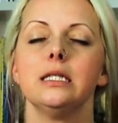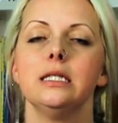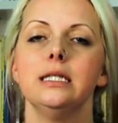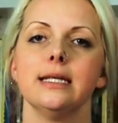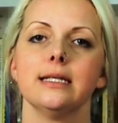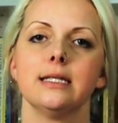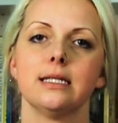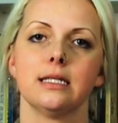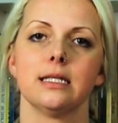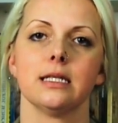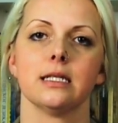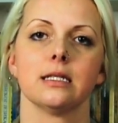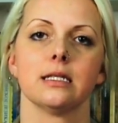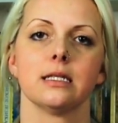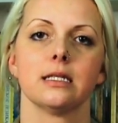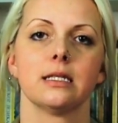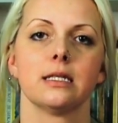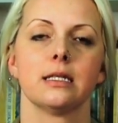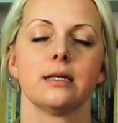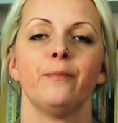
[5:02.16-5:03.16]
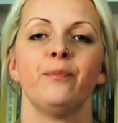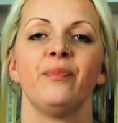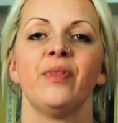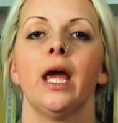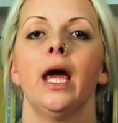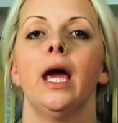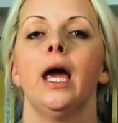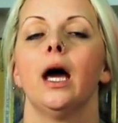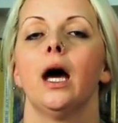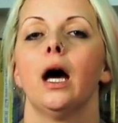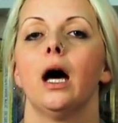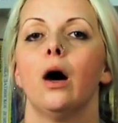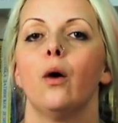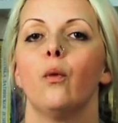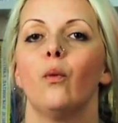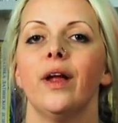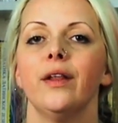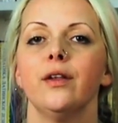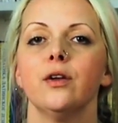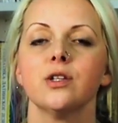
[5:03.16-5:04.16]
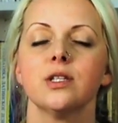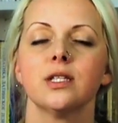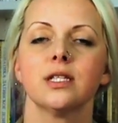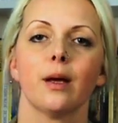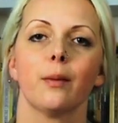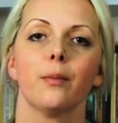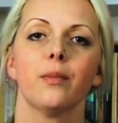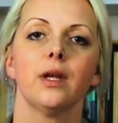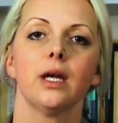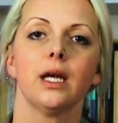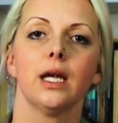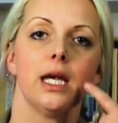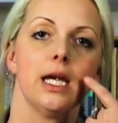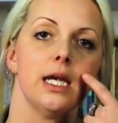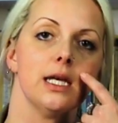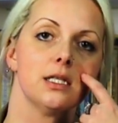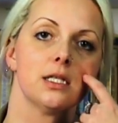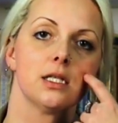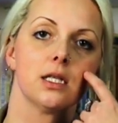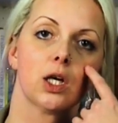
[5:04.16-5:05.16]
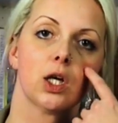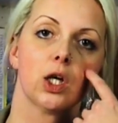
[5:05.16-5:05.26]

distance. Whether something is